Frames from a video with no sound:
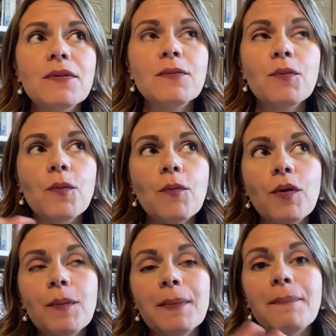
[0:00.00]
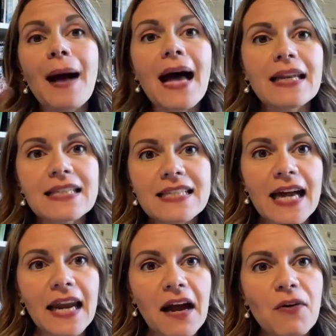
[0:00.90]
when we balance
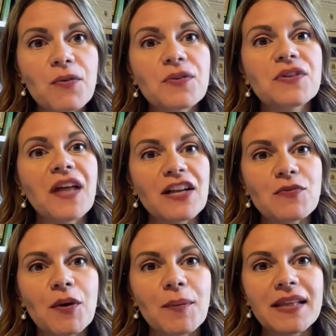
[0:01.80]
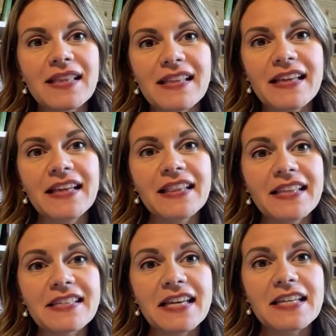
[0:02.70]
that out, that's where we see
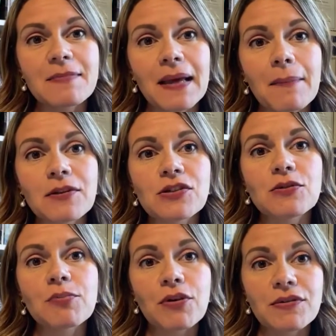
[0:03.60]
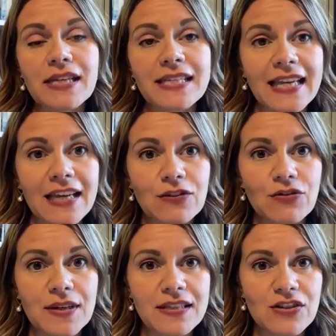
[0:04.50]
these kids being able to process and handle
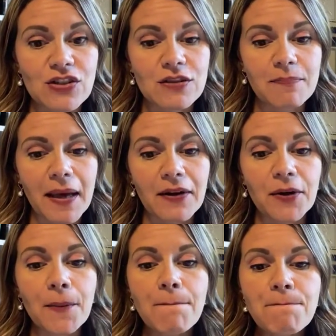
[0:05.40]
transitions better.